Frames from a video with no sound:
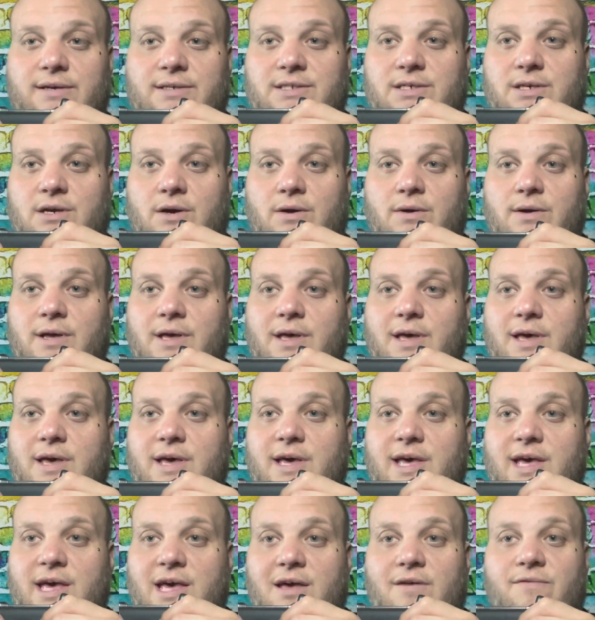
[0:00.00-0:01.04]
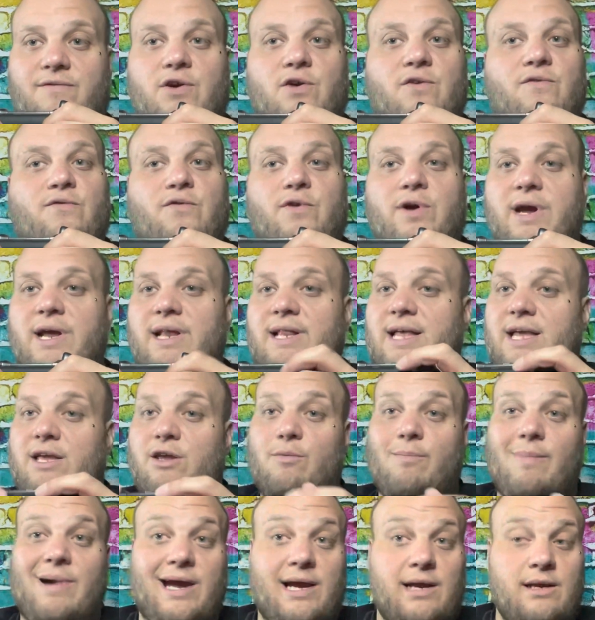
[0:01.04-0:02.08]
So if you're afraid that
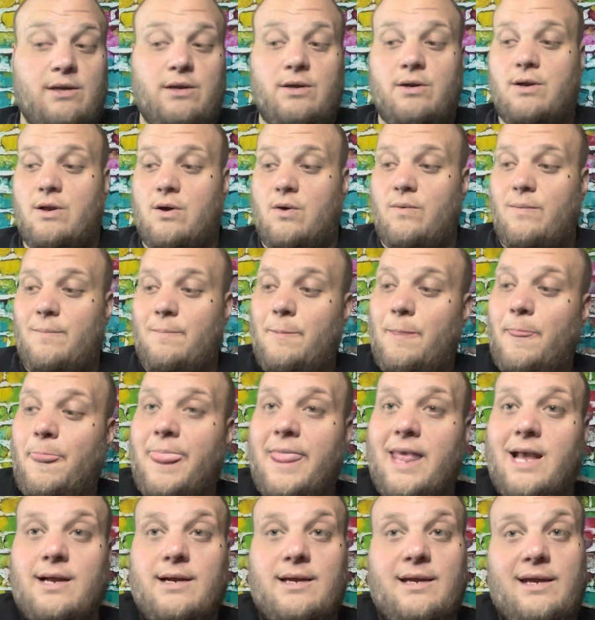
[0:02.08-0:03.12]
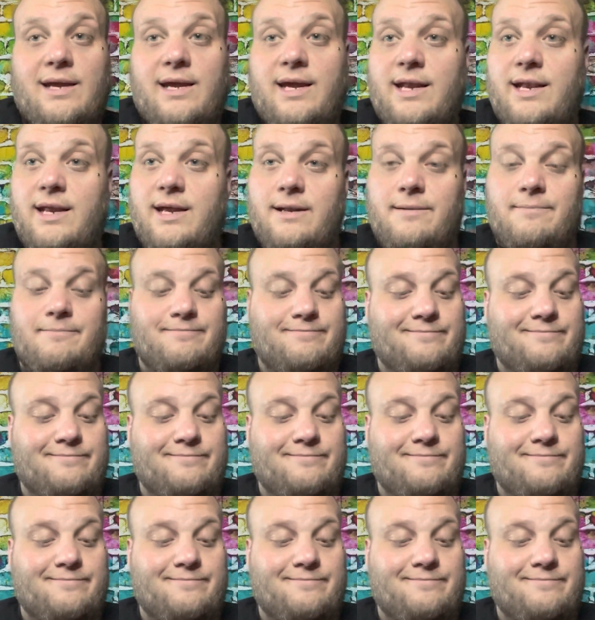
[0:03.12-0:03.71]
you might, hit it,